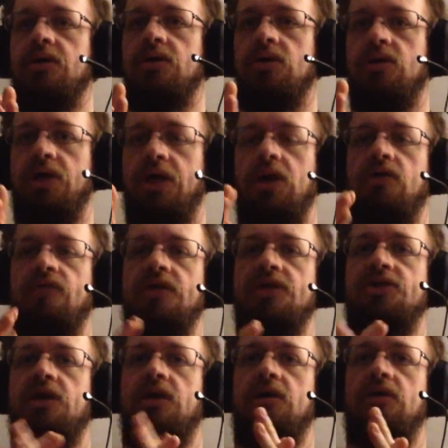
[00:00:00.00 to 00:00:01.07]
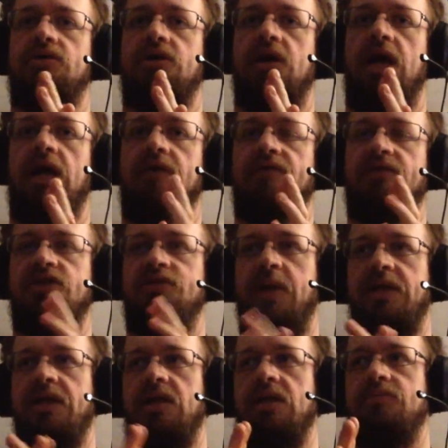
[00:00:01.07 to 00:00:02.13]
looking over the stars, kind of
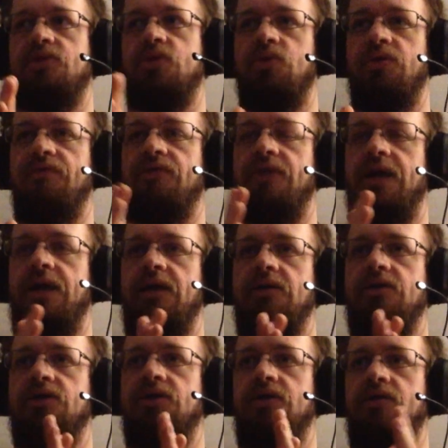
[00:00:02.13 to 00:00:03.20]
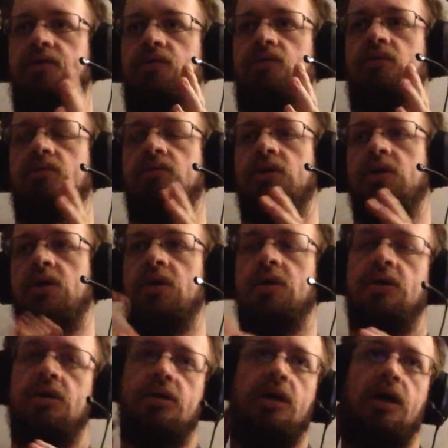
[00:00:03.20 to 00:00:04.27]
inspecting them, sort of thing, to
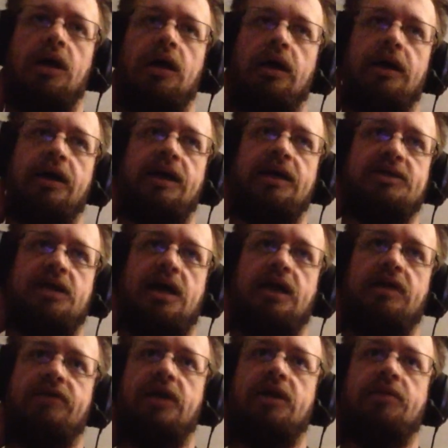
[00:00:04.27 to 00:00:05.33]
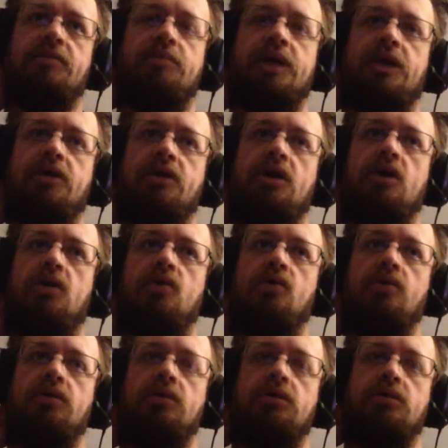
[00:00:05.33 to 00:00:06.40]
I guess kind of get a better
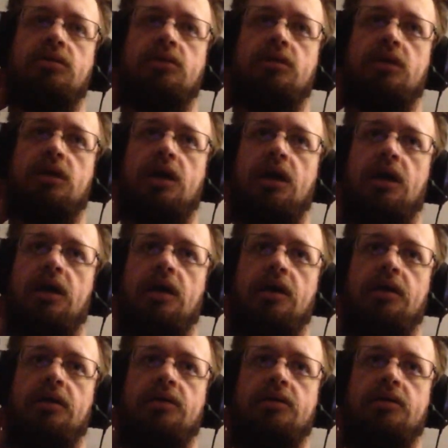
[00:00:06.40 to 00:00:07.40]
known, kind